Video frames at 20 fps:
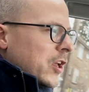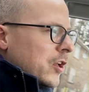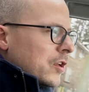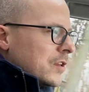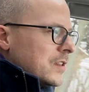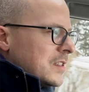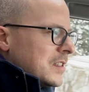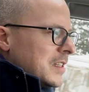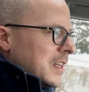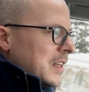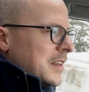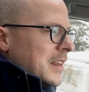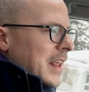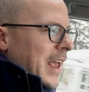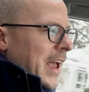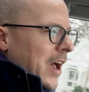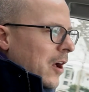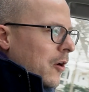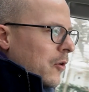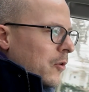could sit
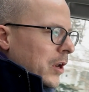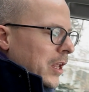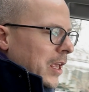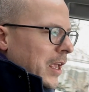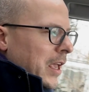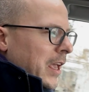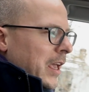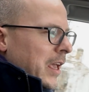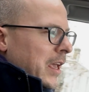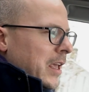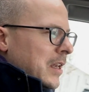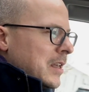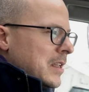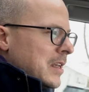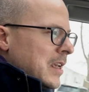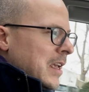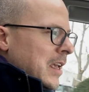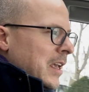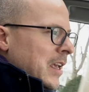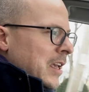down and
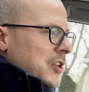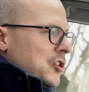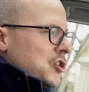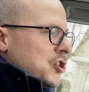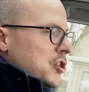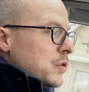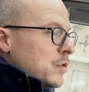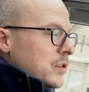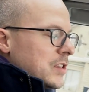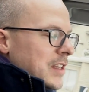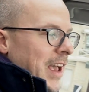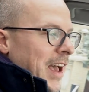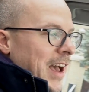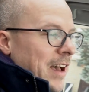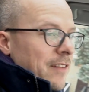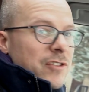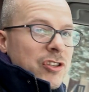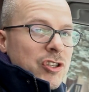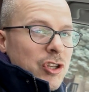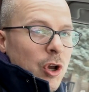choose to
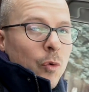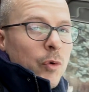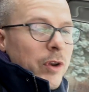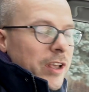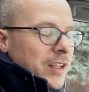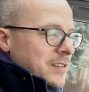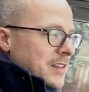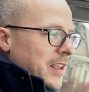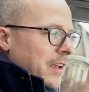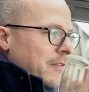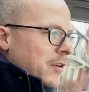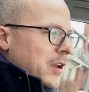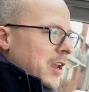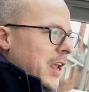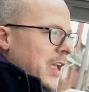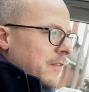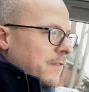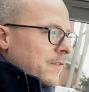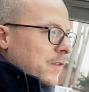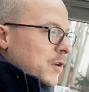have donuts every
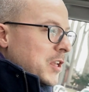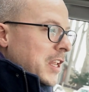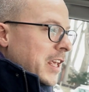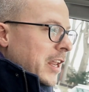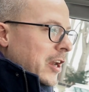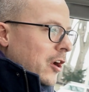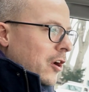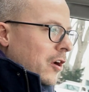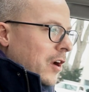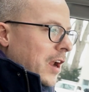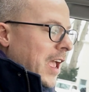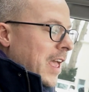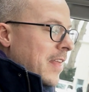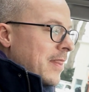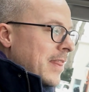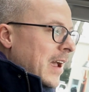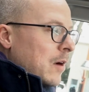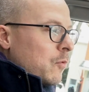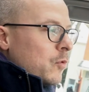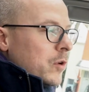night for dinner,
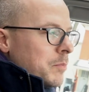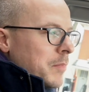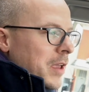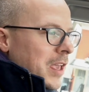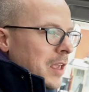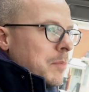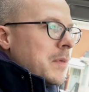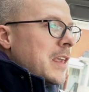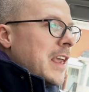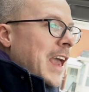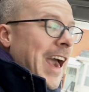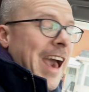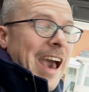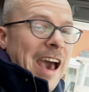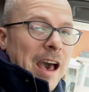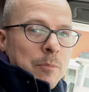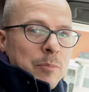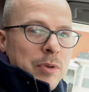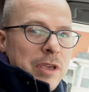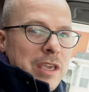and that would make me
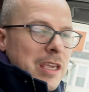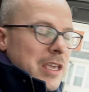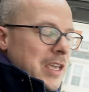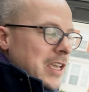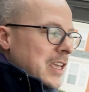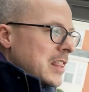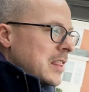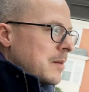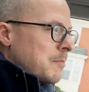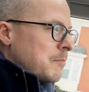happy in the